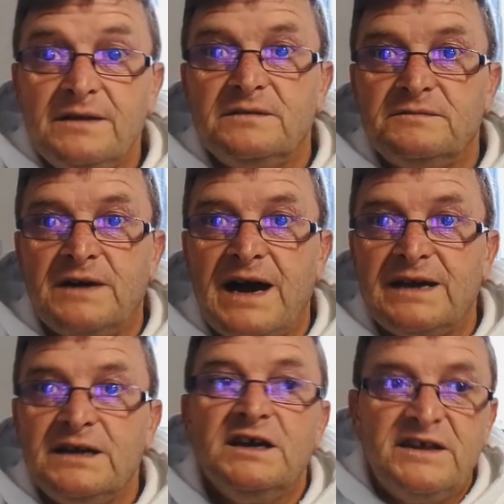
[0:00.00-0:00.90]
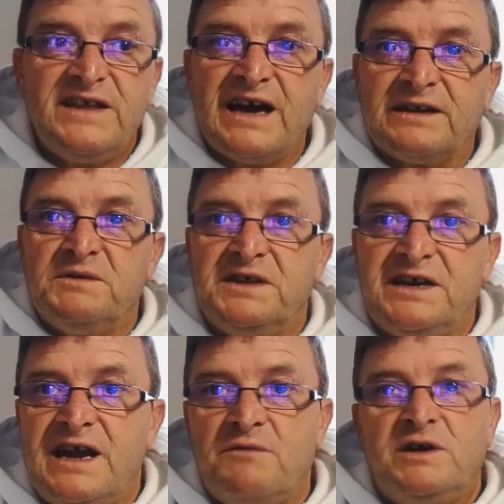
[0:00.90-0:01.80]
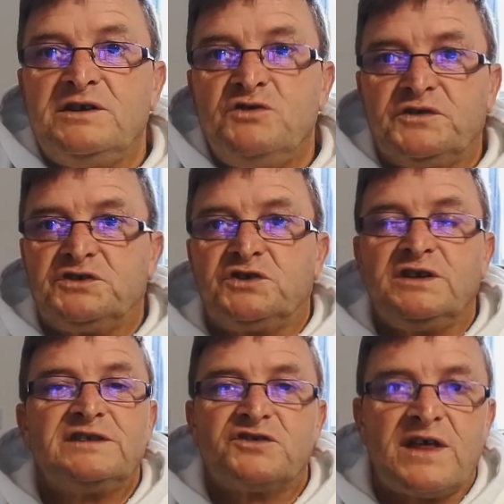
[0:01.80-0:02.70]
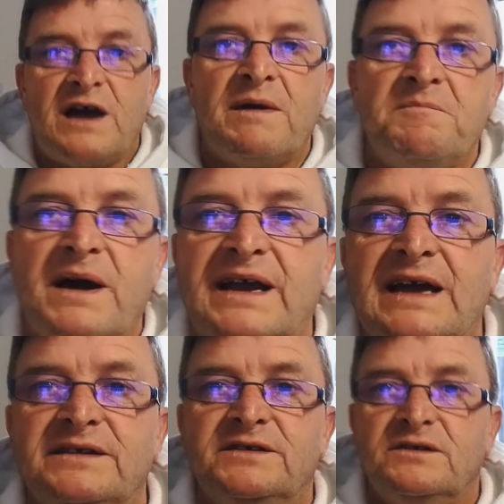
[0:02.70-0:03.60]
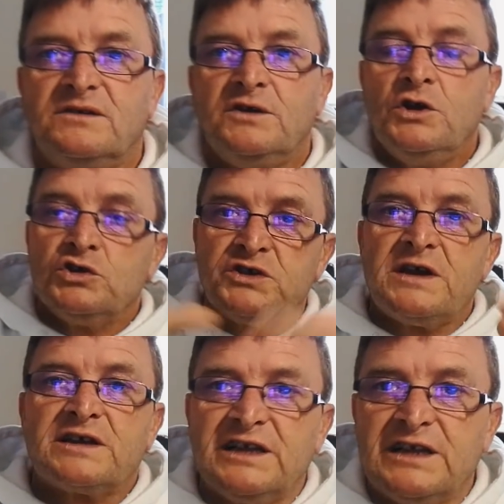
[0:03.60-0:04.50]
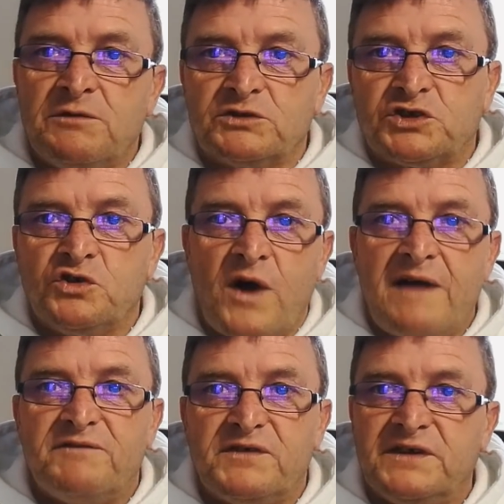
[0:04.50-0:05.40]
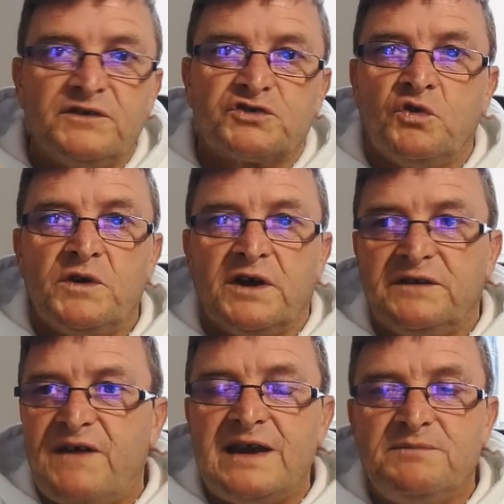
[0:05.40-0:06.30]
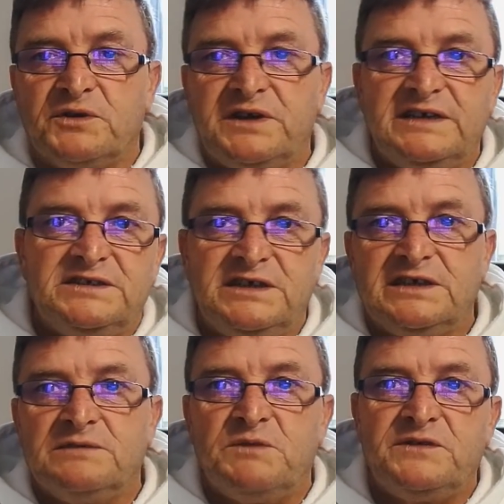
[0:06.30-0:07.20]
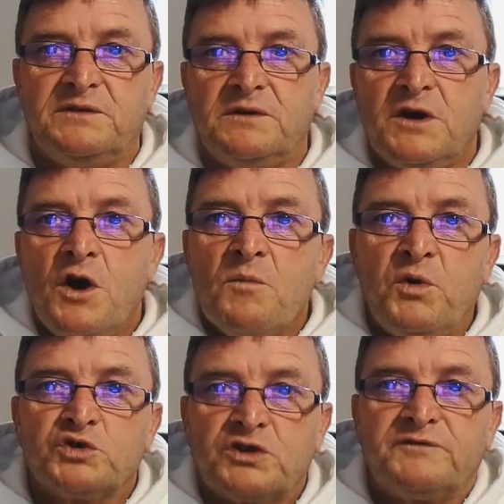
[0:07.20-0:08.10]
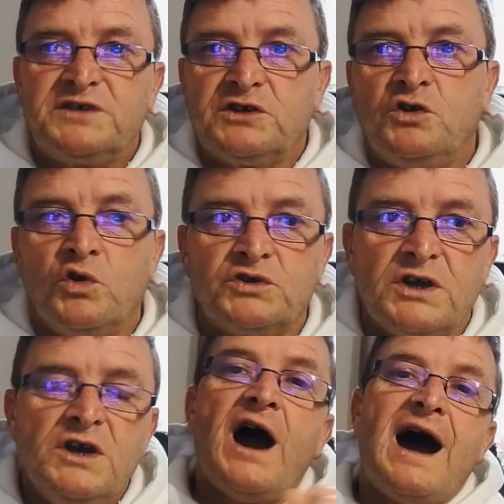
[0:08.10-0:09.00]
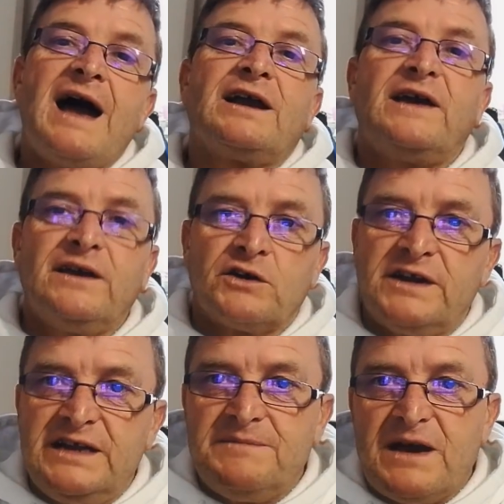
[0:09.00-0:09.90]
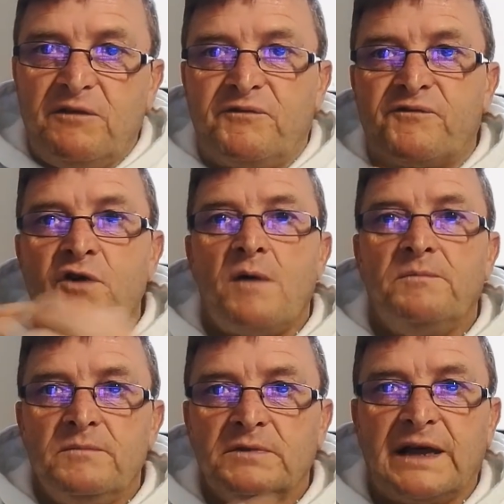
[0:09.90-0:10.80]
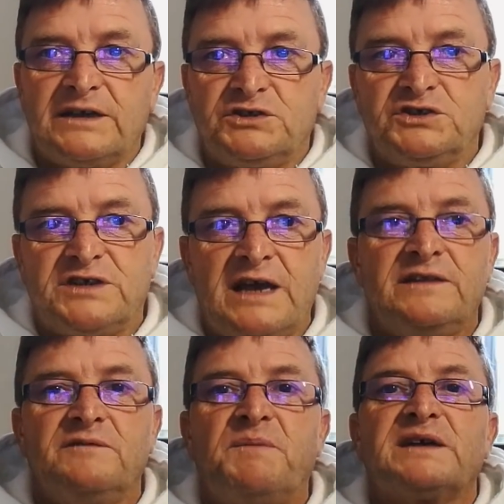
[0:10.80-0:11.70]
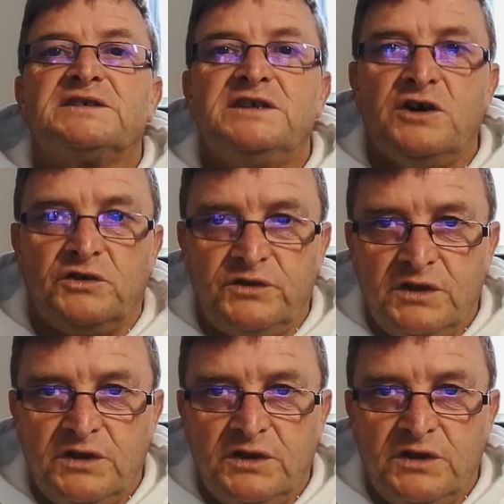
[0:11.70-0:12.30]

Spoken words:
right? They had it within an hour. Nothing. So that went back end. So they clearly want to know everything that's going on if anybody is dealing with the post office in the courts. I again got an email from Lancashire saying they're passing it on